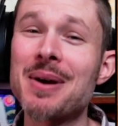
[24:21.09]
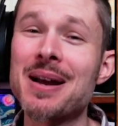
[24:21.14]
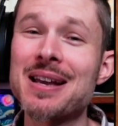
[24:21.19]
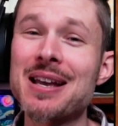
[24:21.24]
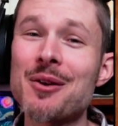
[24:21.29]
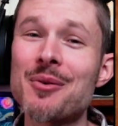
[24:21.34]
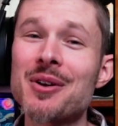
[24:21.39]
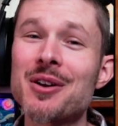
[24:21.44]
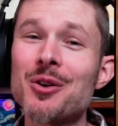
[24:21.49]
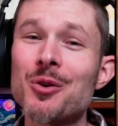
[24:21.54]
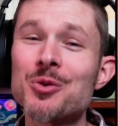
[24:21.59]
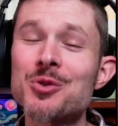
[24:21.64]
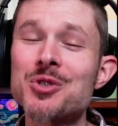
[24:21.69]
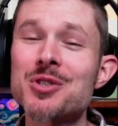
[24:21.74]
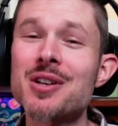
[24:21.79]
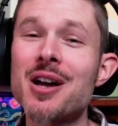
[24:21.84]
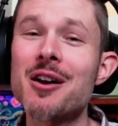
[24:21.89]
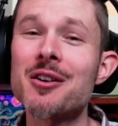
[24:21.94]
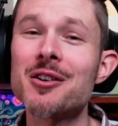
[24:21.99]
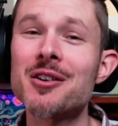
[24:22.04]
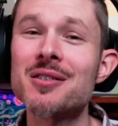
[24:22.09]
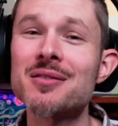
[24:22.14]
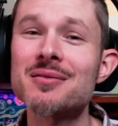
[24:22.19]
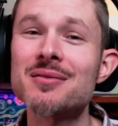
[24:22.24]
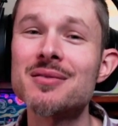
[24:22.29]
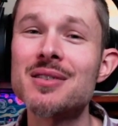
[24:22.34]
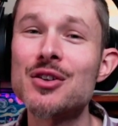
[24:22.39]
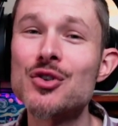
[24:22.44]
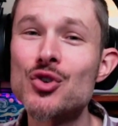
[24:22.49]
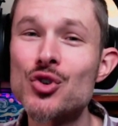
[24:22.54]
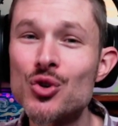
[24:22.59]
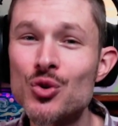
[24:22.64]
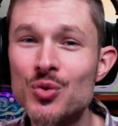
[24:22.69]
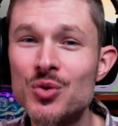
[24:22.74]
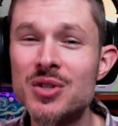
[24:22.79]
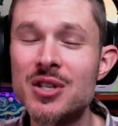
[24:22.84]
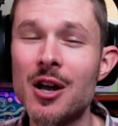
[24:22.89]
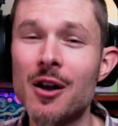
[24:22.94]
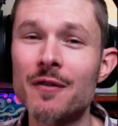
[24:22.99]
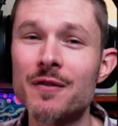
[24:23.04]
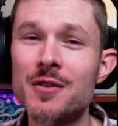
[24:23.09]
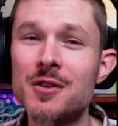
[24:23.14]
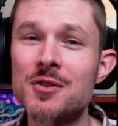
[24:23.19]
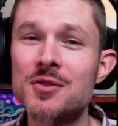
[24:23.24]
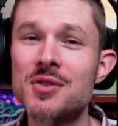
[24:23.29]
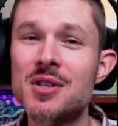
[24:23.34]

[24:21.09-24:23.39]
Gary Goldschneider and you Stealthers.